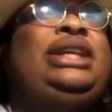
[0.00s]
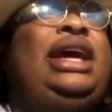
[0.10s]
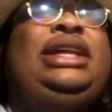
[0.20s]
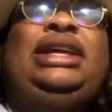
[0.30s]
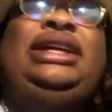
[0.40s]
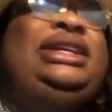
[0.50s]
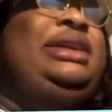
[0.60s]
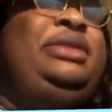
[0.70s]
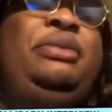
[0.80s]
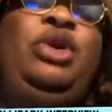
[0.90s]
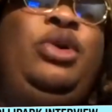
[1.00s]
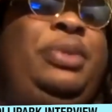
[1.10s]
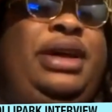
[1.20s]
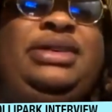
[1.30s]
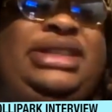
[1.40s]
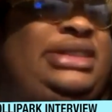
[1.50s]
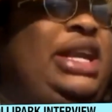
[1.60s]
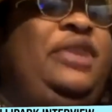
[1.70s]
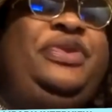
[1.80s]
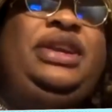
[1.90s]
Like the movement is just
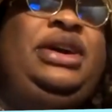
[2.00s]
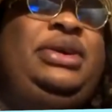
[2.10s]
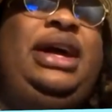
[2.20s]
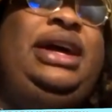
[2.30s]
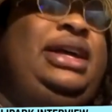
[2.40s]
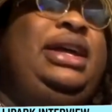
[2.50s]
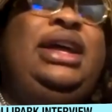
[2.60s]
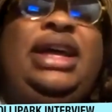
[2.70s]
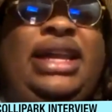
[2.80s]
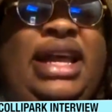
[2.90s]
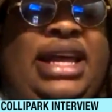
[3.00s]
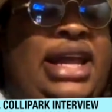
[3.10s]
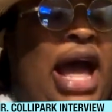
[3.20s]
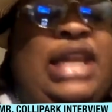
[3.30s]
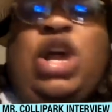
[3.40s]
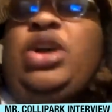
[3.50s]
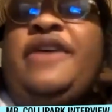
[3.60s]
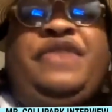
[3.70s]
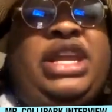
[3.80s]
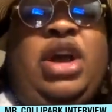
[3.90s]
different though. Like then I know
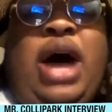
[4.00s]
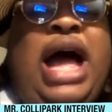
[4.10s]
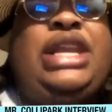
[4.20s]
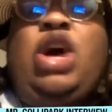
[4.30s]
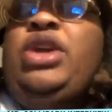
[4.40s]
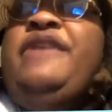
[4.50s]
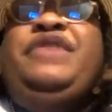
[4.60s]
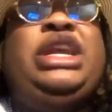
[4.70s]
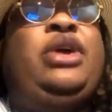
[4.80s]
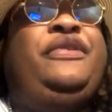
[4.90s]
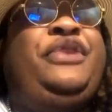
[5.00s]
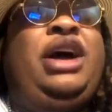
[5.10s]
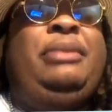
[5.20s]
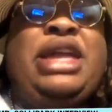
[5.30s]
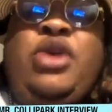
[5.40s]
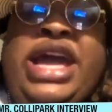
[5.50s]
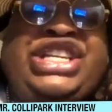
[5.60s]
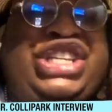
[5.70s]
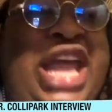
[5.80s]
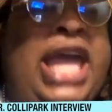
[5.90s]
that video. I know that video was fun, man. You had
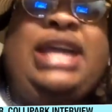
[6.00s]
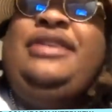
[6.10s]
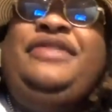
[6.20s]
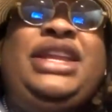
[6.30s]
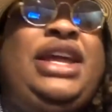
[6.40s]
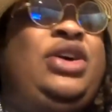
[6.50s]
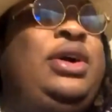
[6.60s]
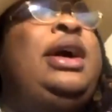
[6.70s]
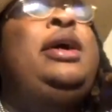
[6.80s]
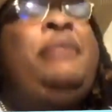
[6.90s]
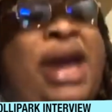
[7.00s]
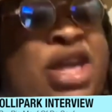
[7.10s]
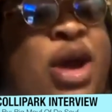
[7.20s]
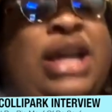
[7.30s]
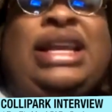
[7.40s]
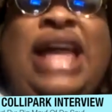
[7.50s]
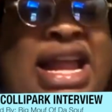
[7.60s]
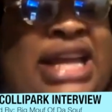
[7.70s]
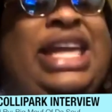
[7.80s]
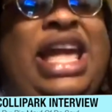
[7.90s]
Shaq in the video, man. You had a
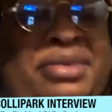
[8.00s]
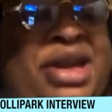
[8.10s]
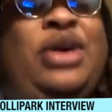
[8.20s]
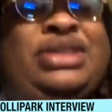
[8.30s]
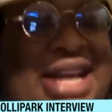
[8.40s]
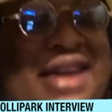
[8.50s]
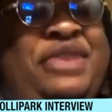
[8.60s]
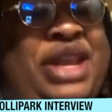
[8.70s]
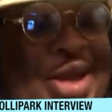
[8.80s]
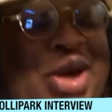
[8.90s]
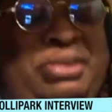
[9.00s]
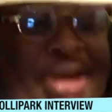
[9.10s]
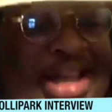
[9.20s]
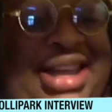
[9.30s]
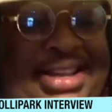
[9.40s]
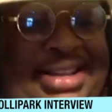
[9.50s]
lot of cameos in that video, man.